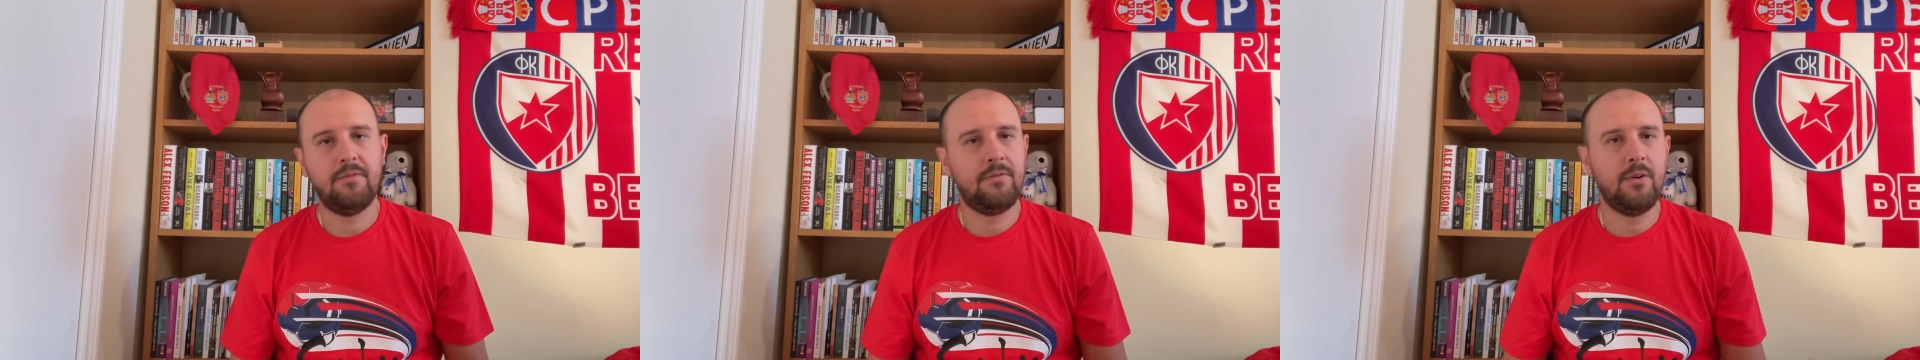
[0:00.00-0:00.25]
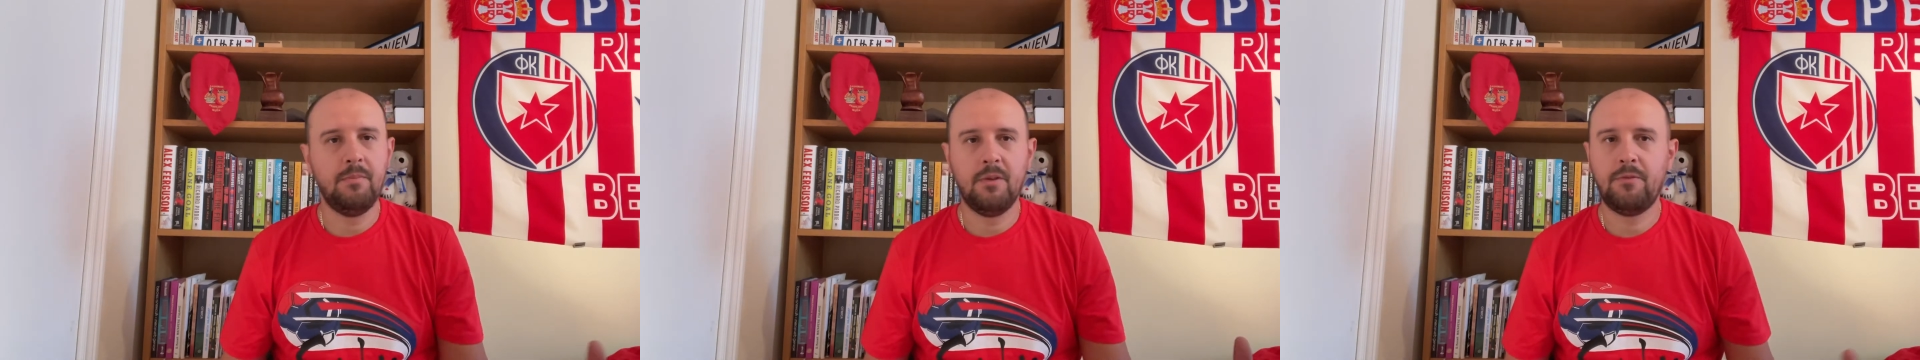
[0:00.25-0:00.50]

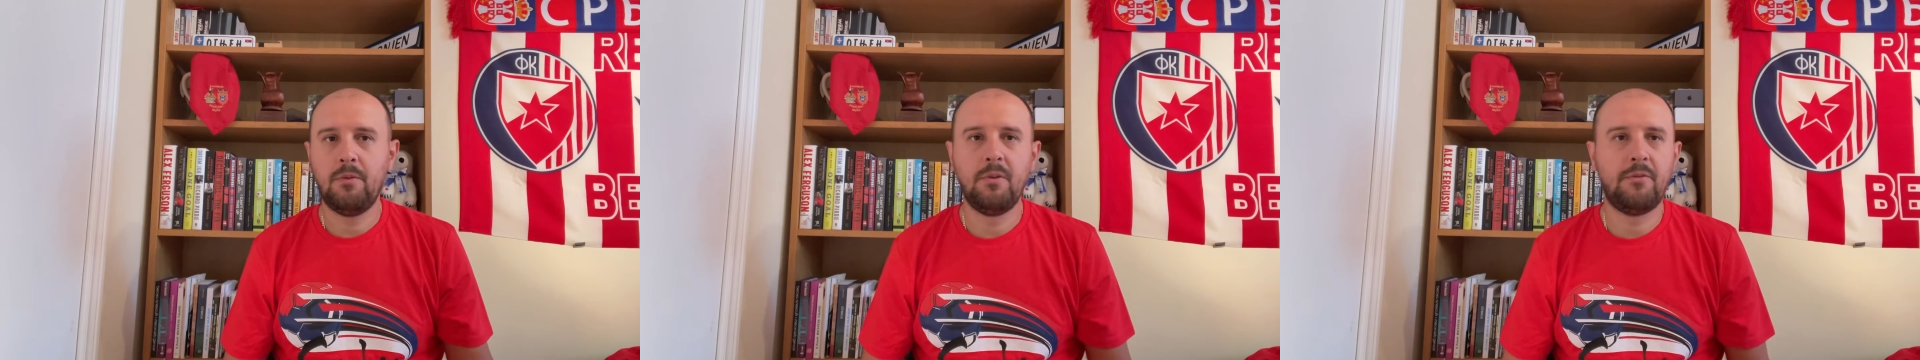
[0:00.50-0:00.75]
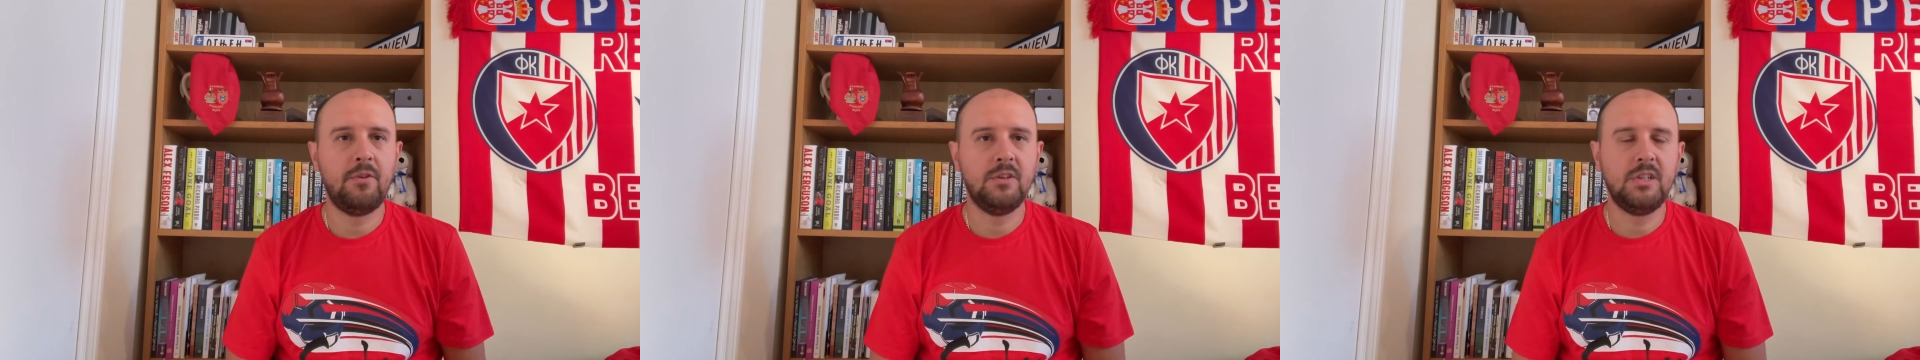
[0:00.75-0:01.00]
from the from the
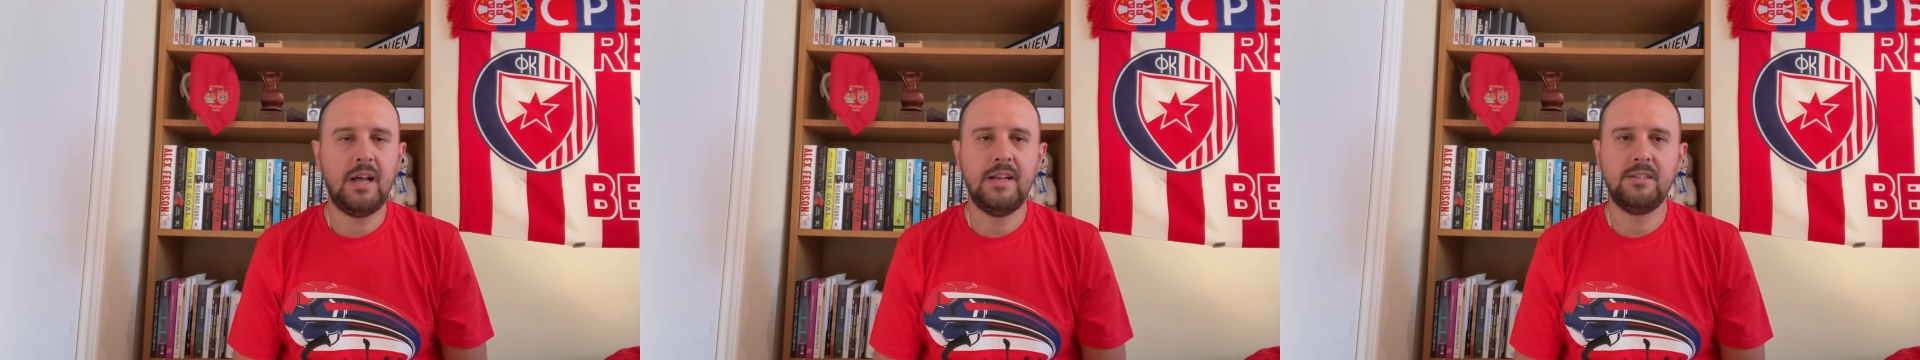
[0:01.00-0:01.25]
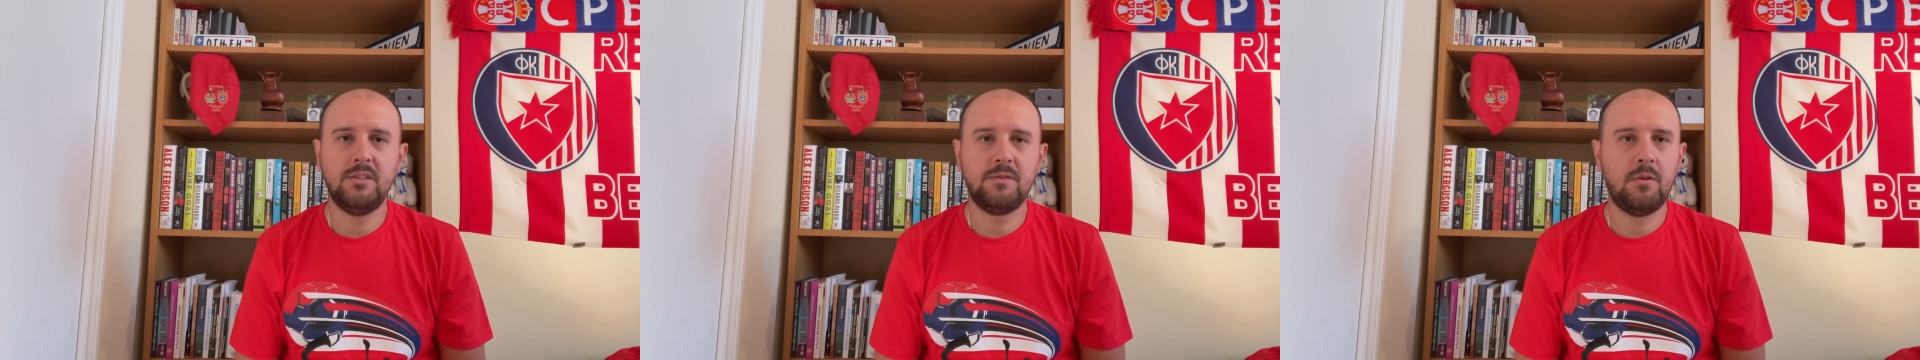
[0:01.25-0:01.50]
first
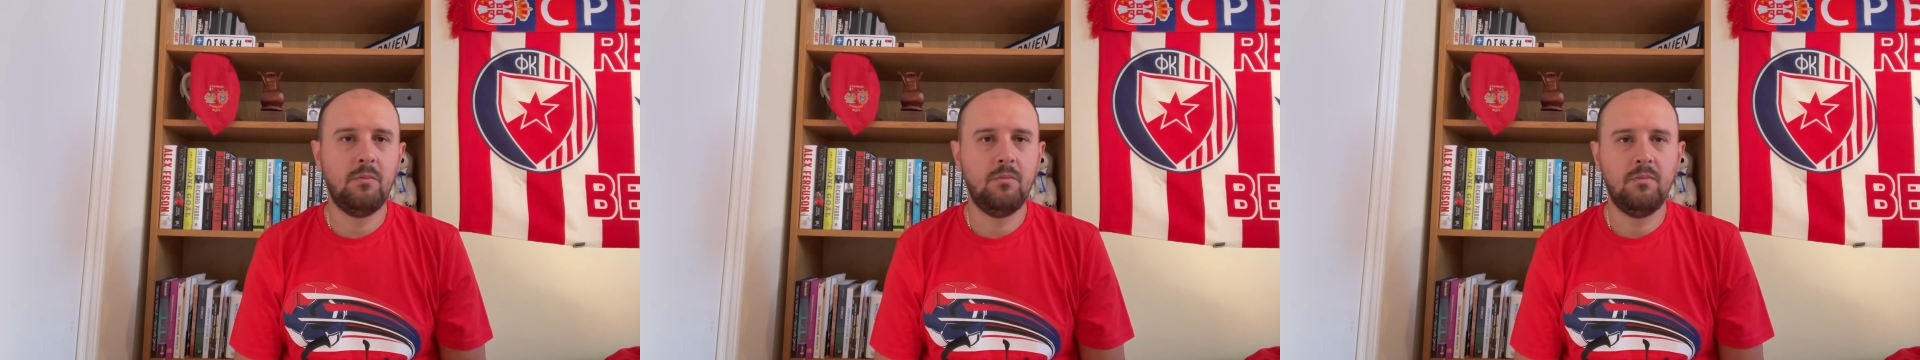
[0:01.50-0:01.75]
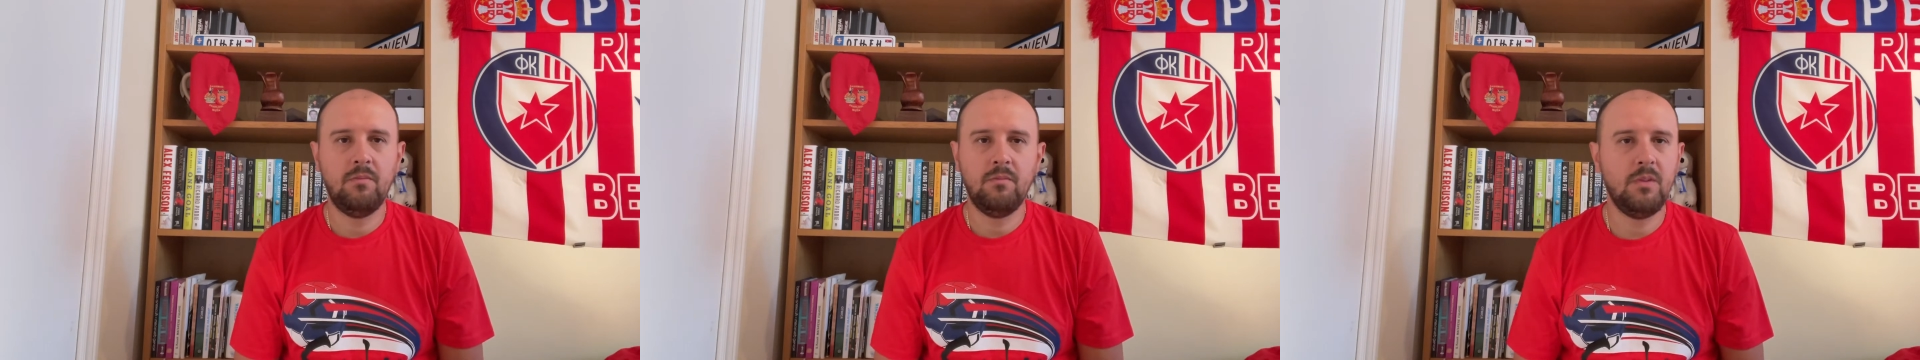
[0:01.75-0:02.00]
glances,
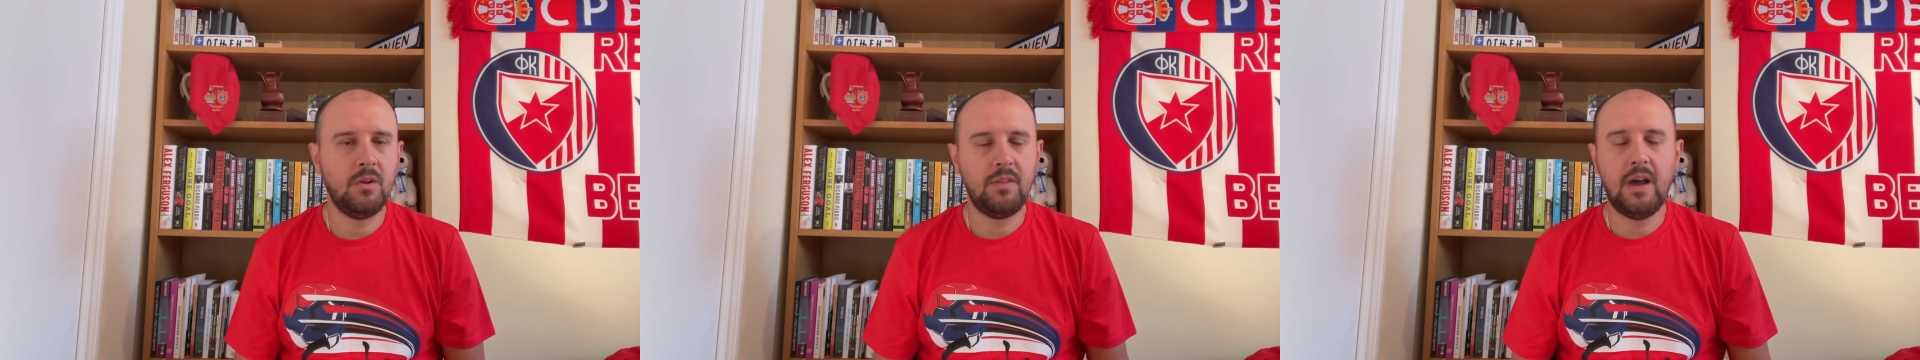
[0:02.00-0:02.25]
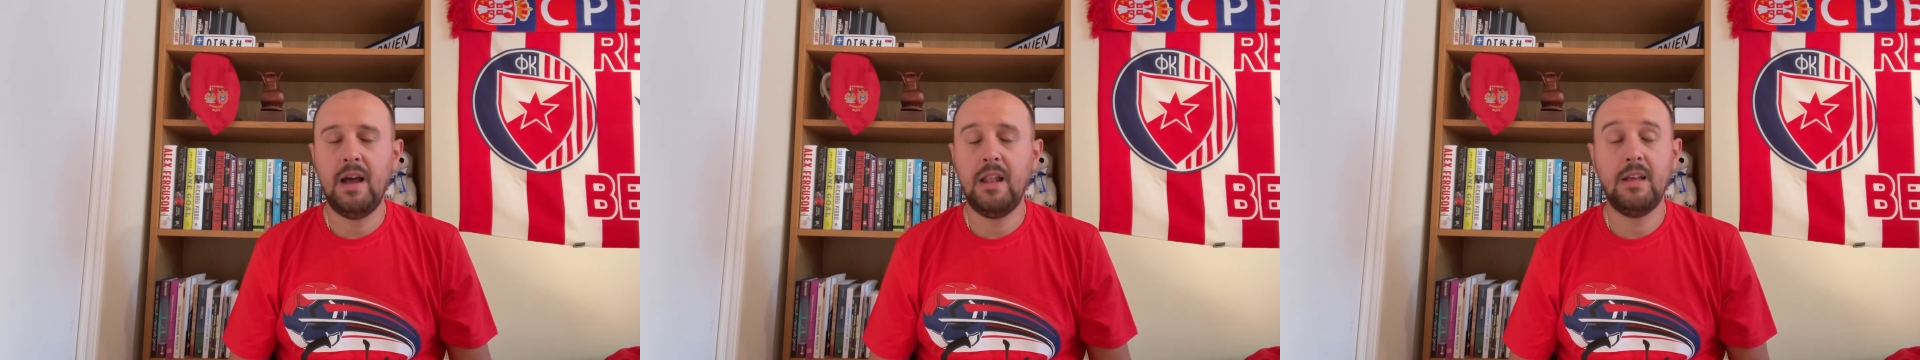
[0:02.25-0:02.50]
from you know the
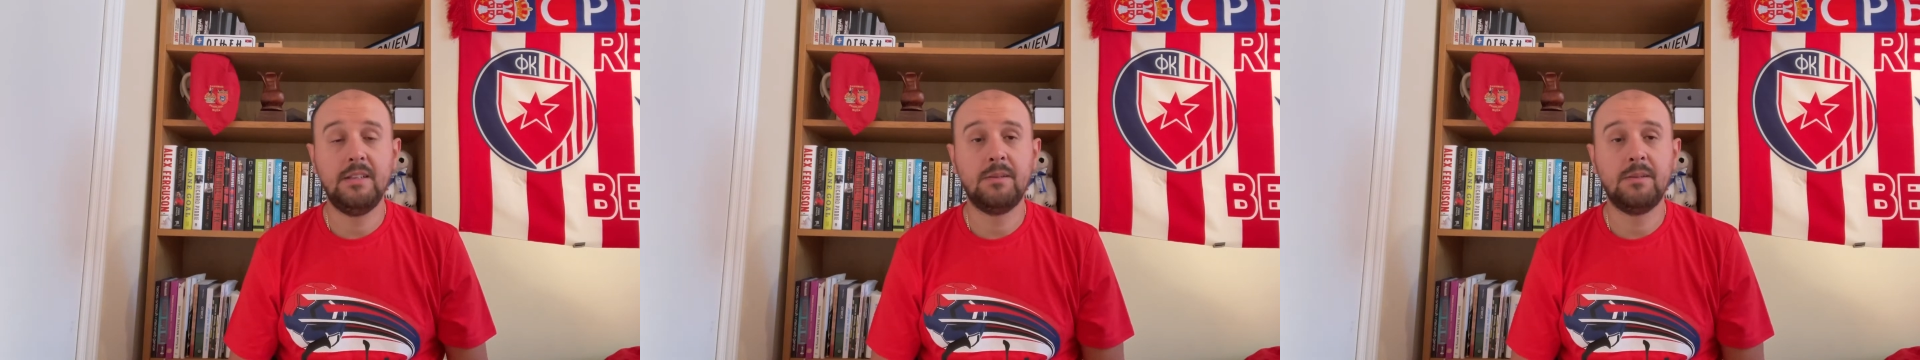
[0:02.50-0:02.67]
highlights,